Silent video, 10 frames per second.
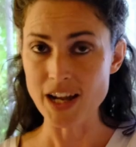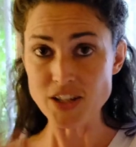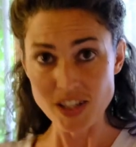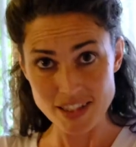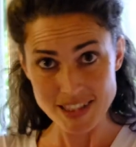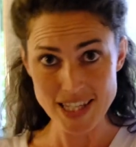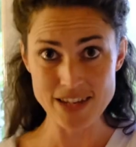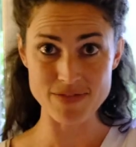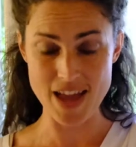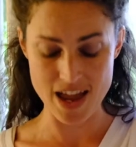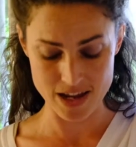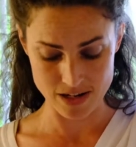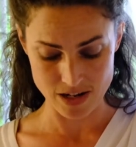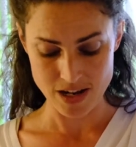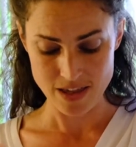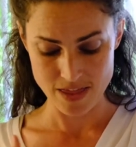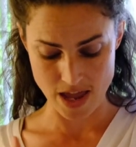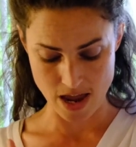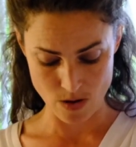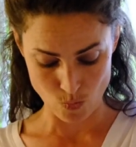and you can leave that
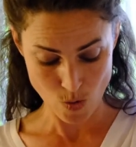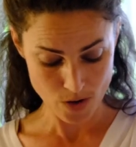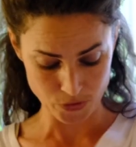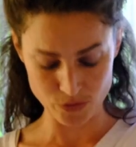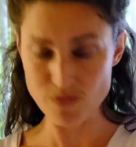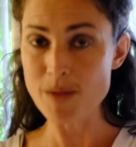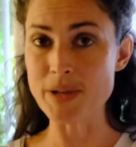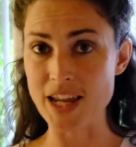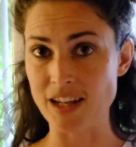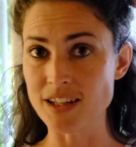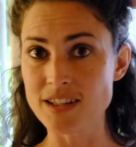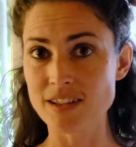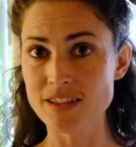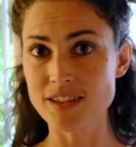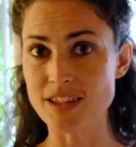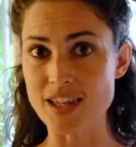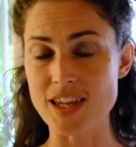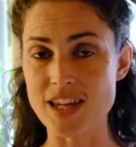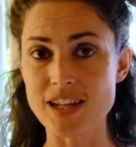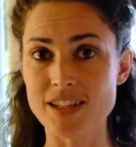there whilst rubbing
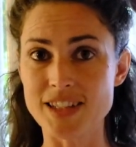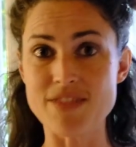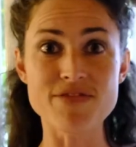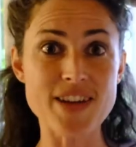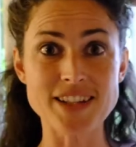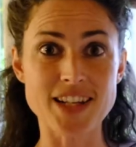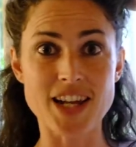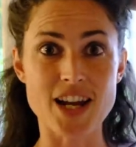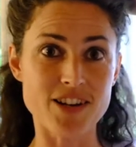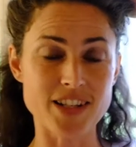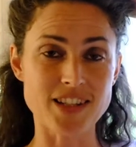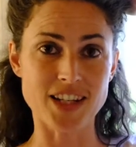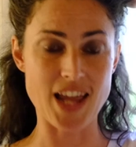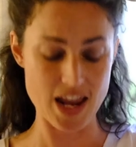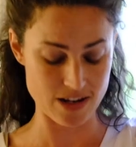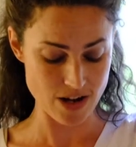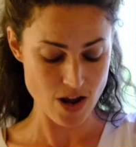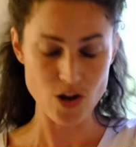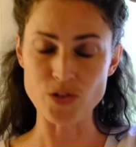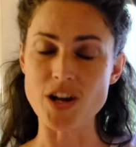the lymphatic areas again
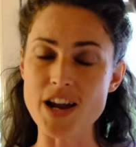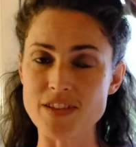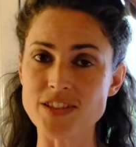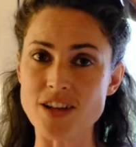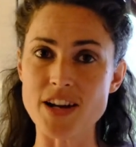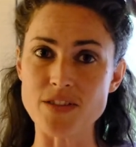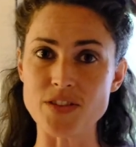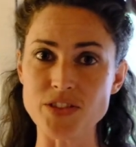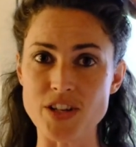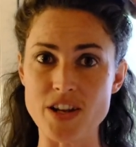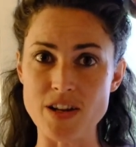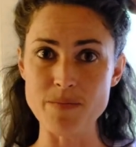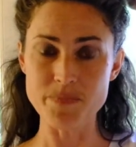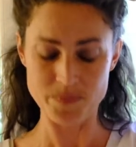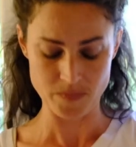on either side of the sternum.